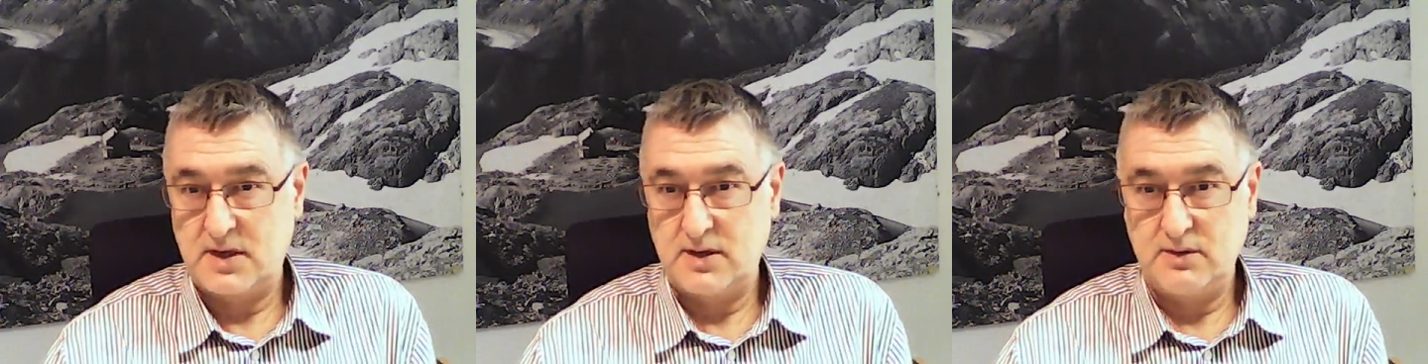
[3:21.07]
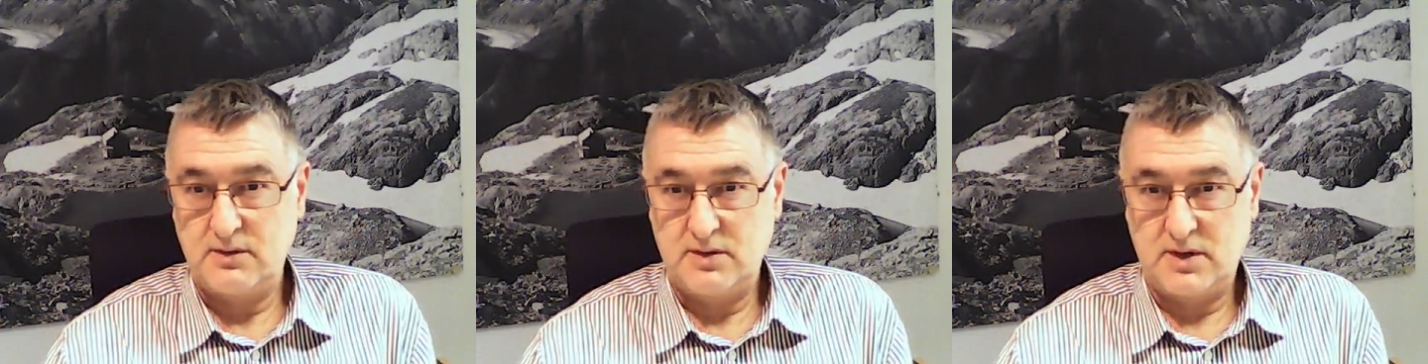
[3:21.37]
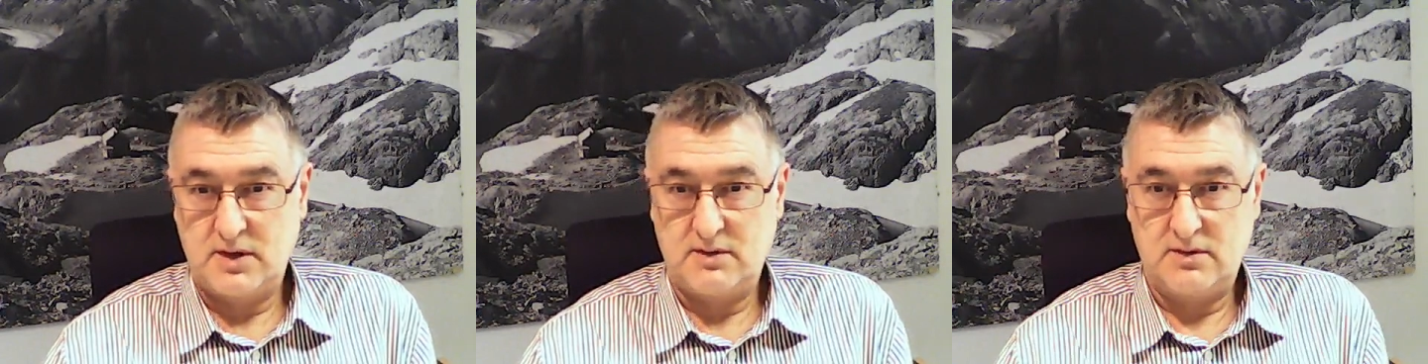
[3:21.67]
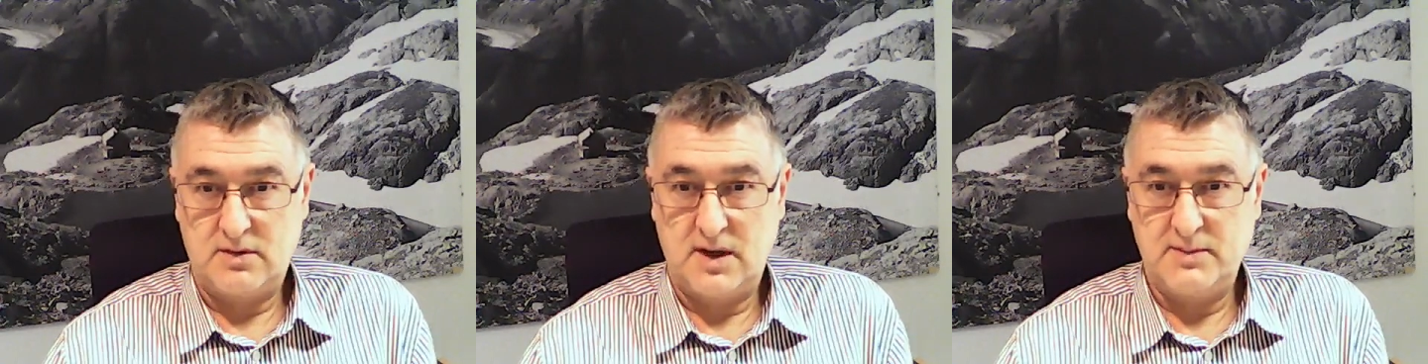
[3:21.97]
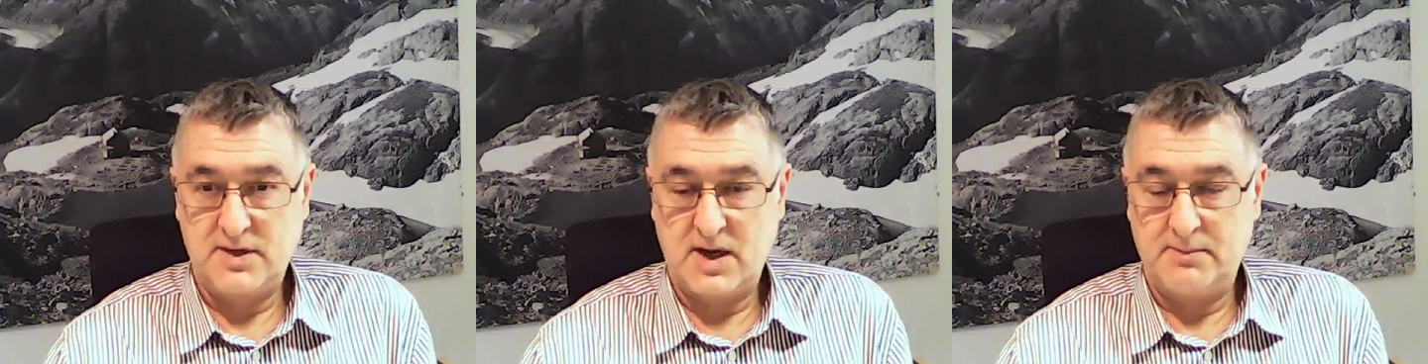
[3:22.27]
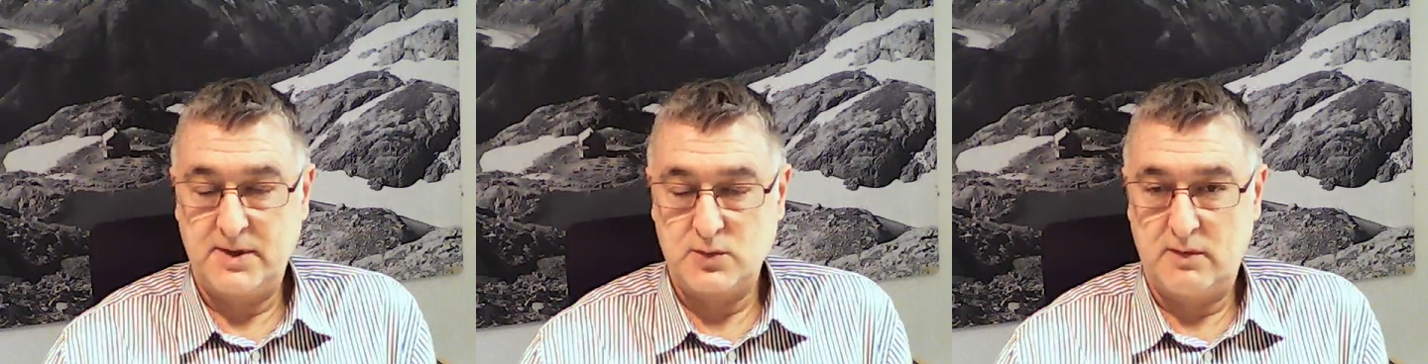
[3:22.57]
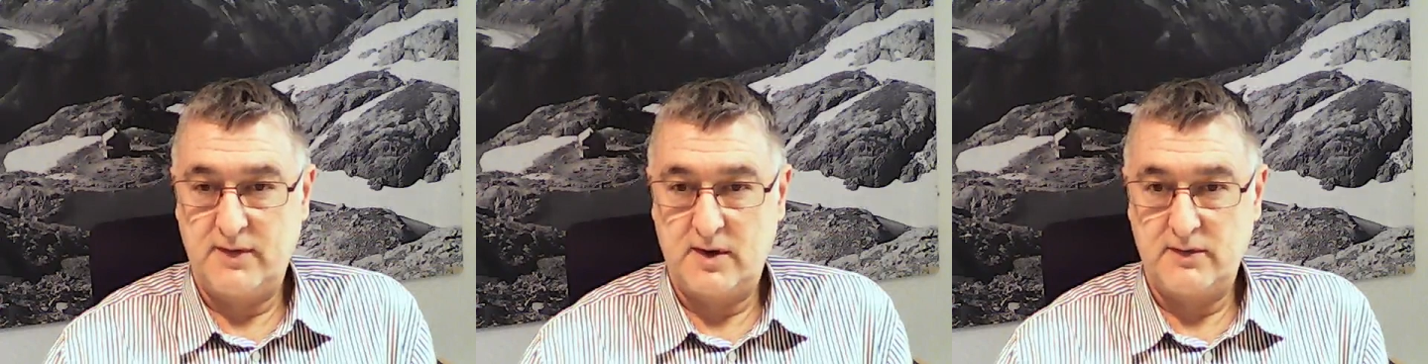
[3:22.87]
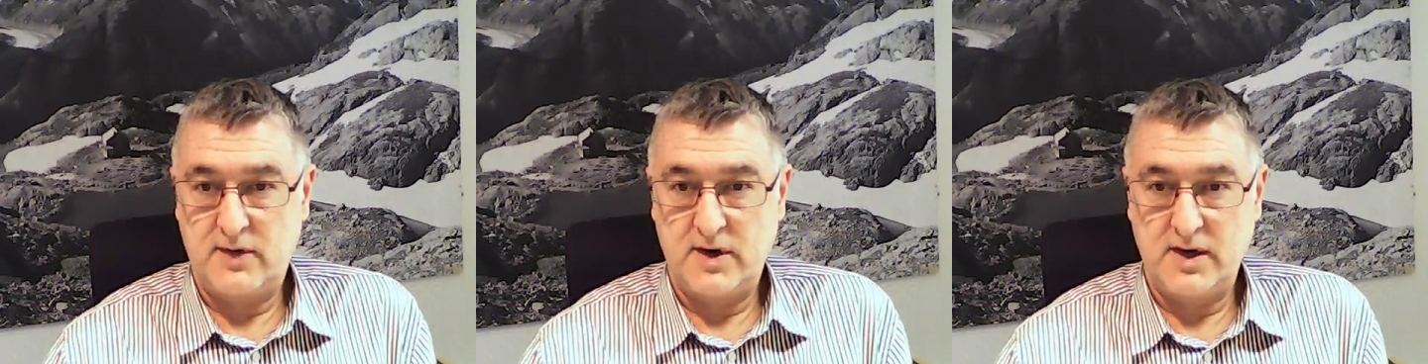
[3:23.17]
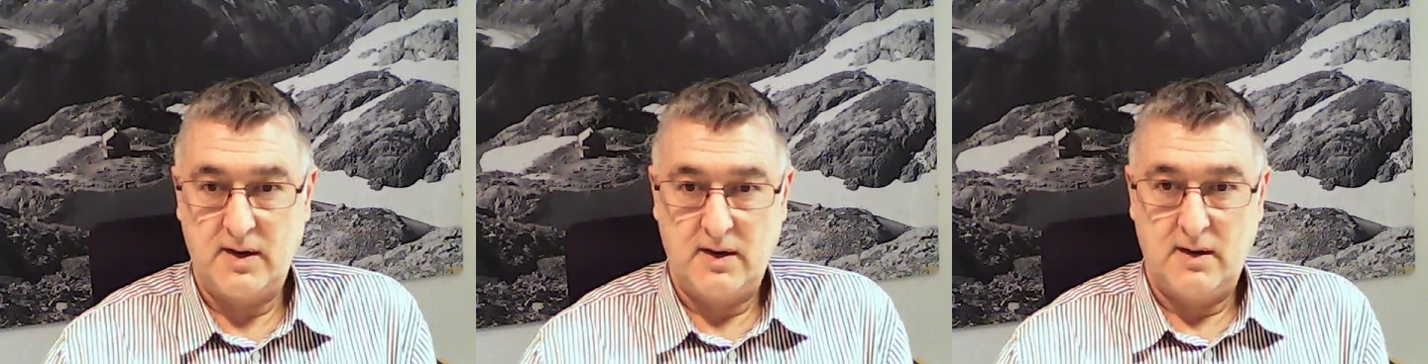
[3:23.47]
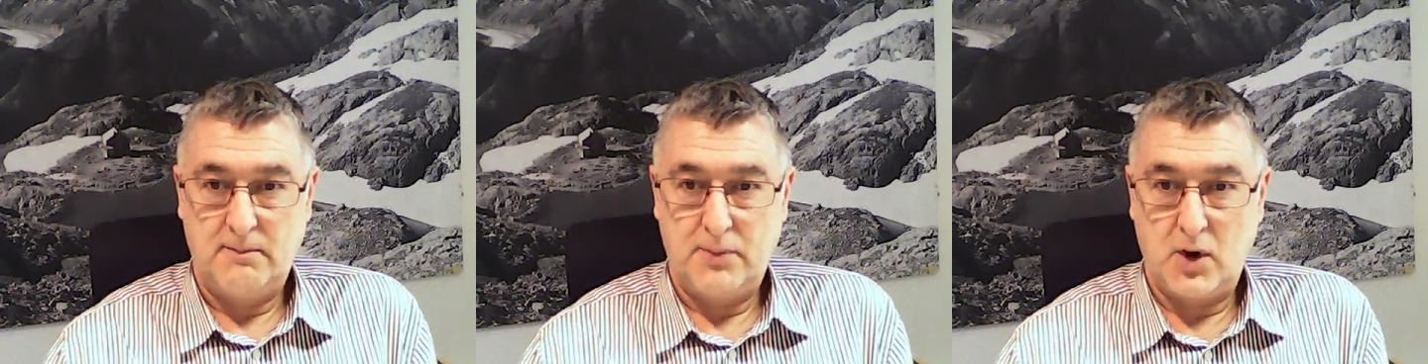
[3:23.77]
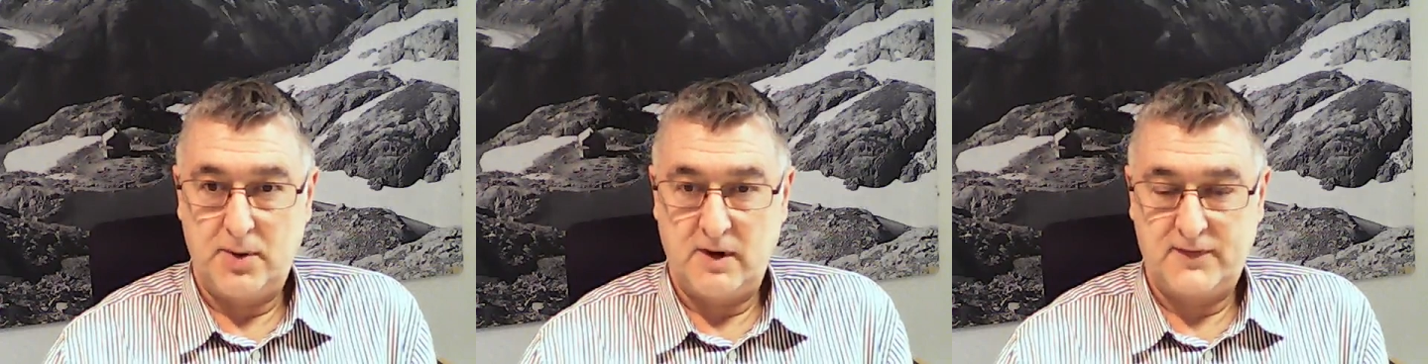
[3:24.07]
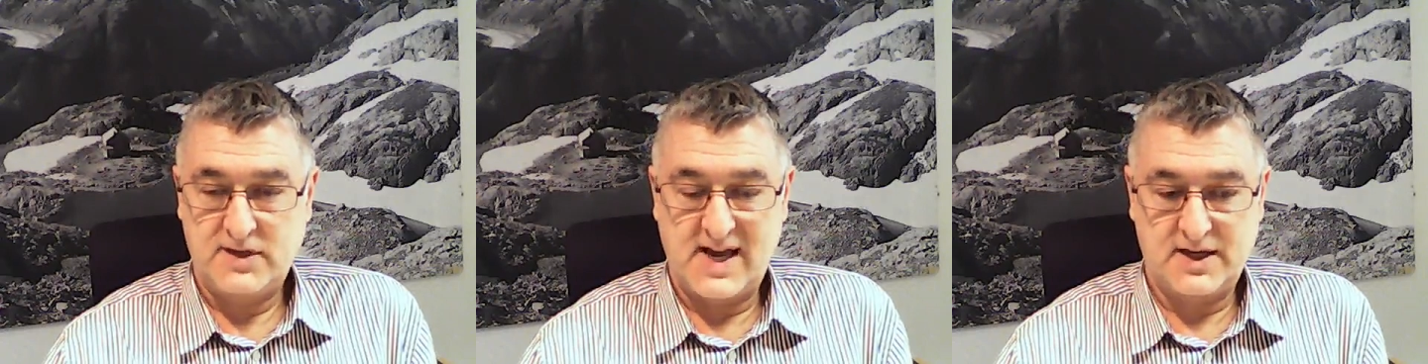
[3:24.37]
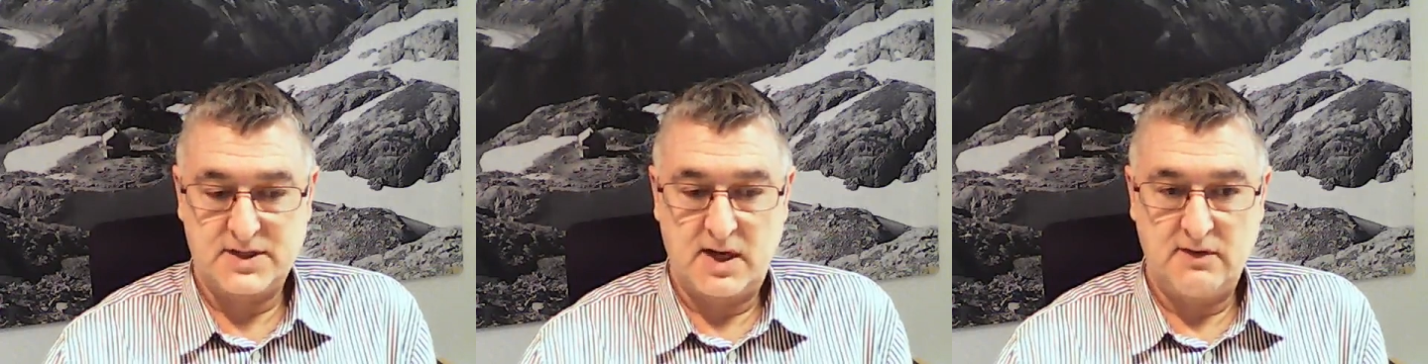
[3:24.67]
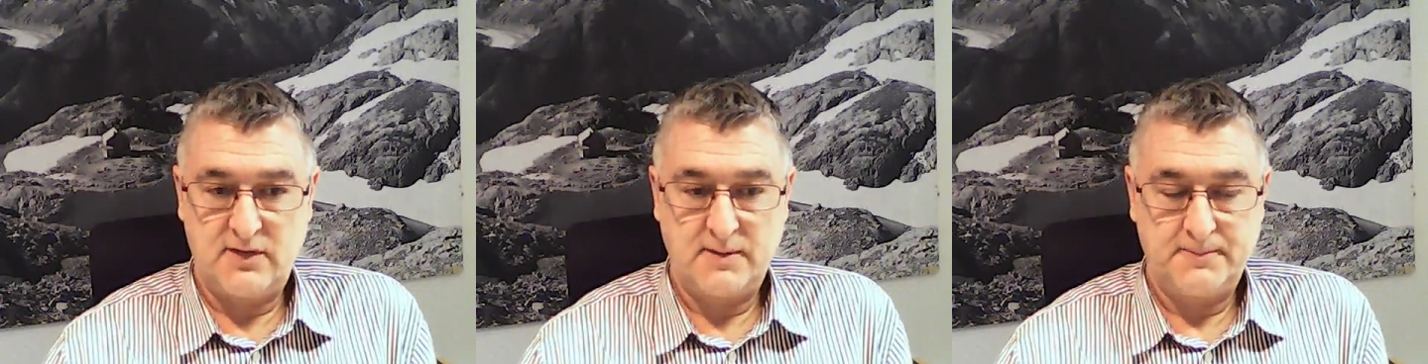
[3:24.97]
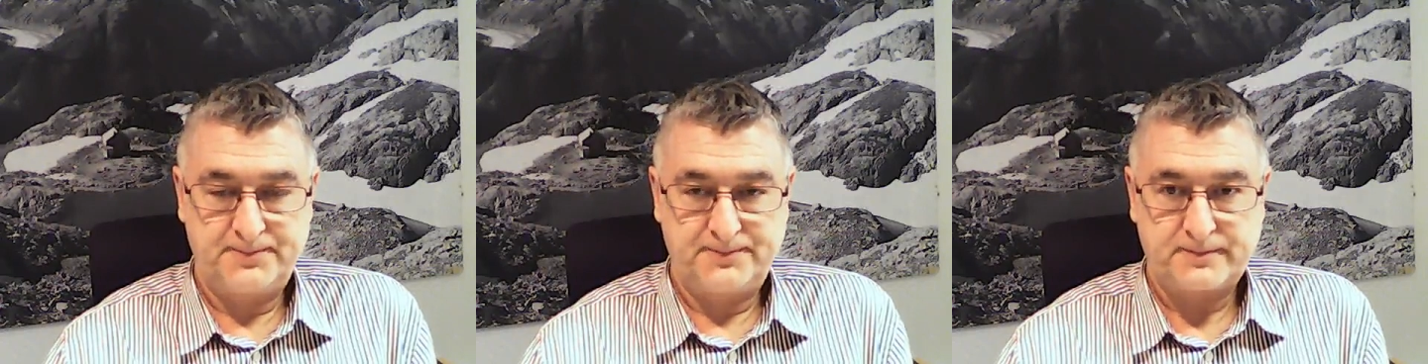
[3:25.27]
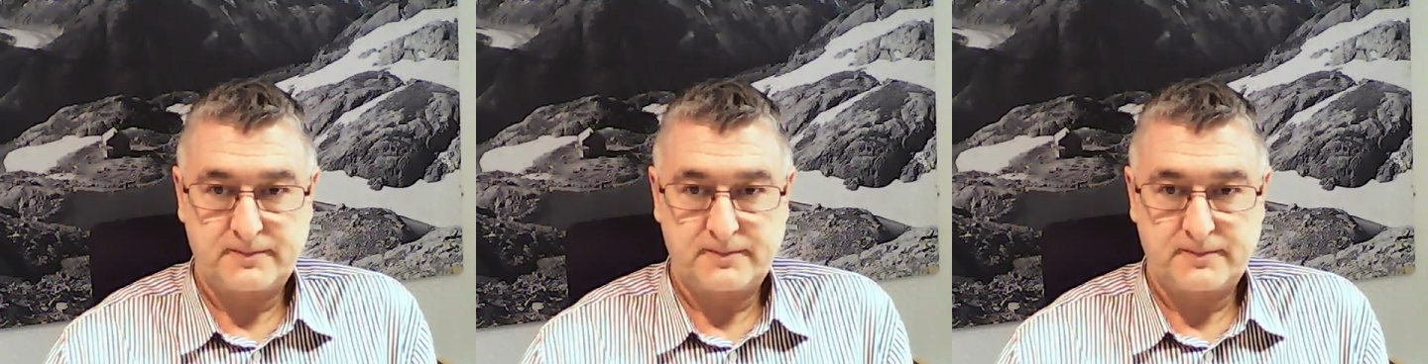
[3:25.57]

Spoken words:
So limited companies were very, very popular for tax saving.